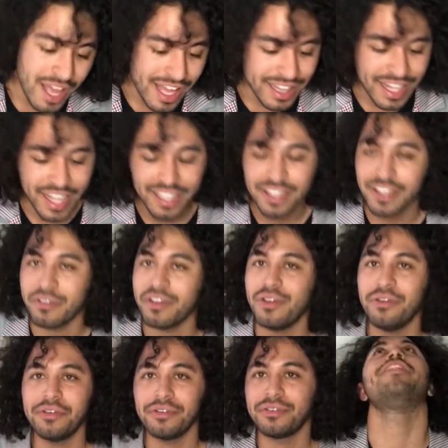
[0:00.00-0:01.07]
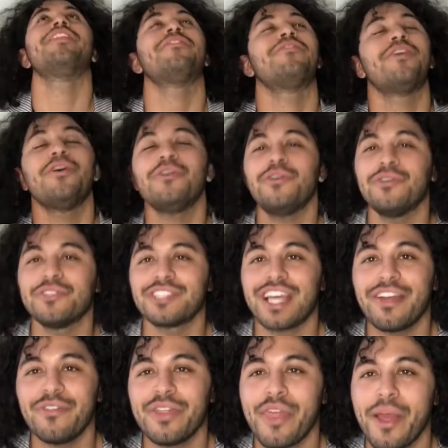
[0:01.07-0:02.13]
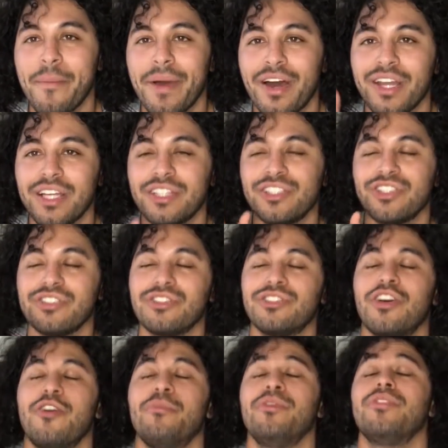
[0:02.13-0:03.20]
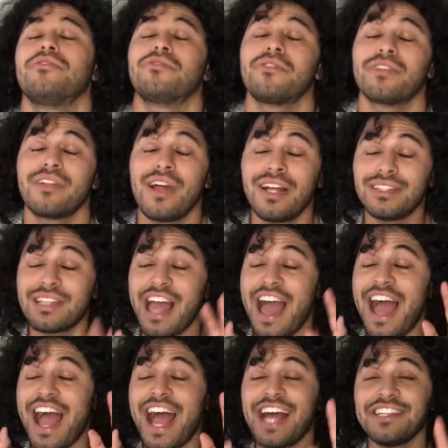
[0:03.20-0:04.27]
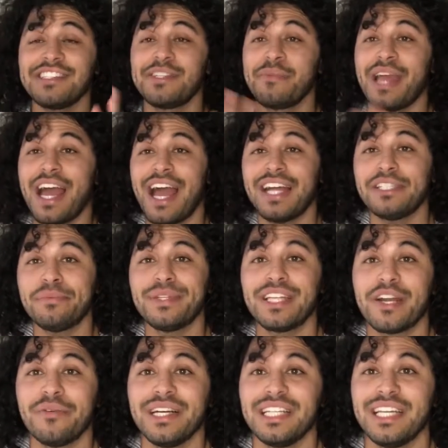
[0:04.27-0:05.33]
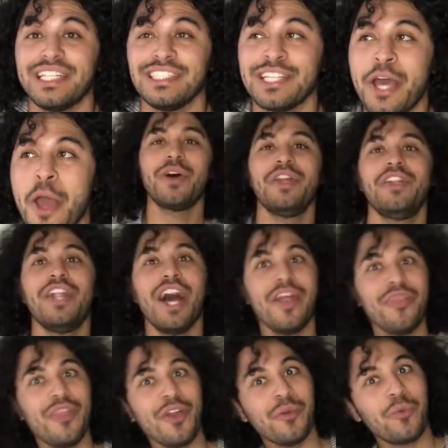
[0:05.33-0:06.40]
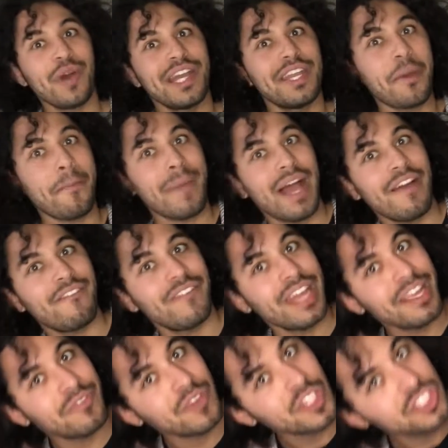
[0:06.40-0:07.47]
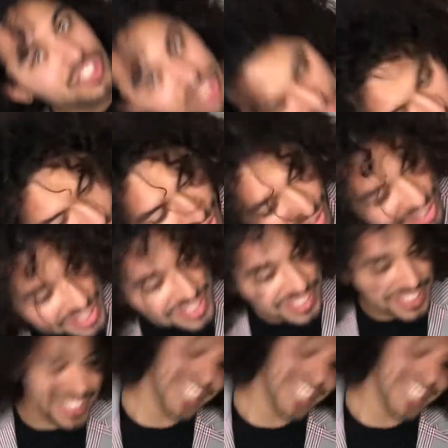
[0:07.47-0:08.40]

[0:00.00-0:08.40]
Like the vocals, everything about it is just so beautiful. So that has to be, I had to put that on my list. Another one of my favorite songs